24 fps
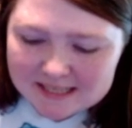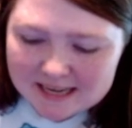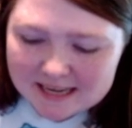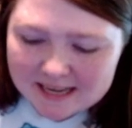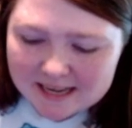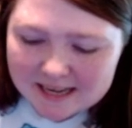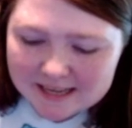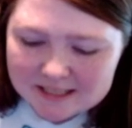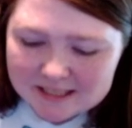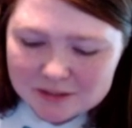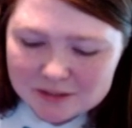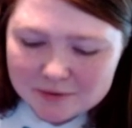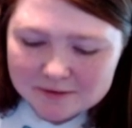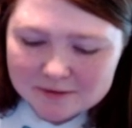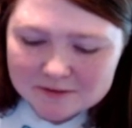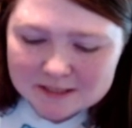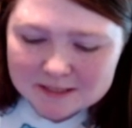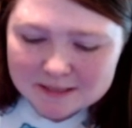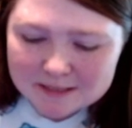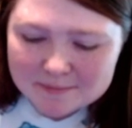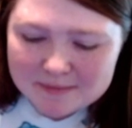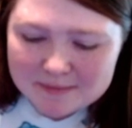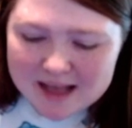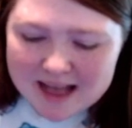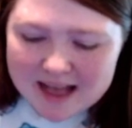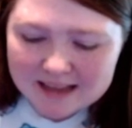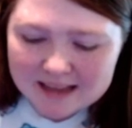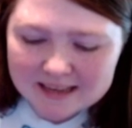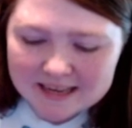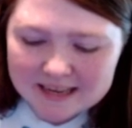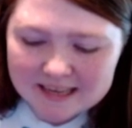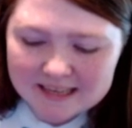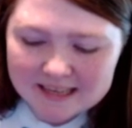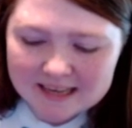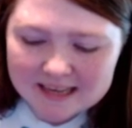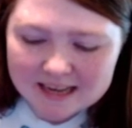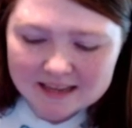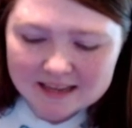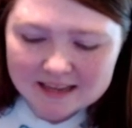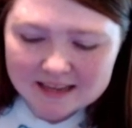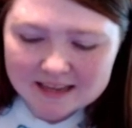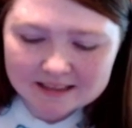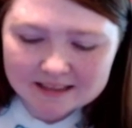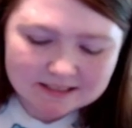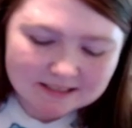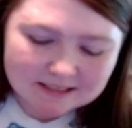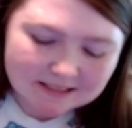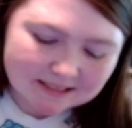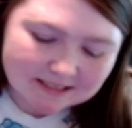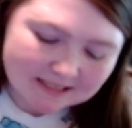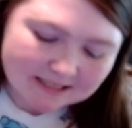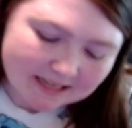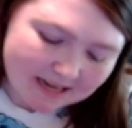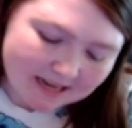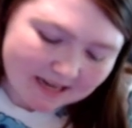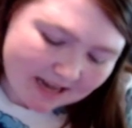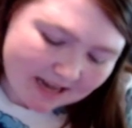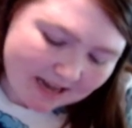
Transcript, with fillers: Uh, I do have some L A Colors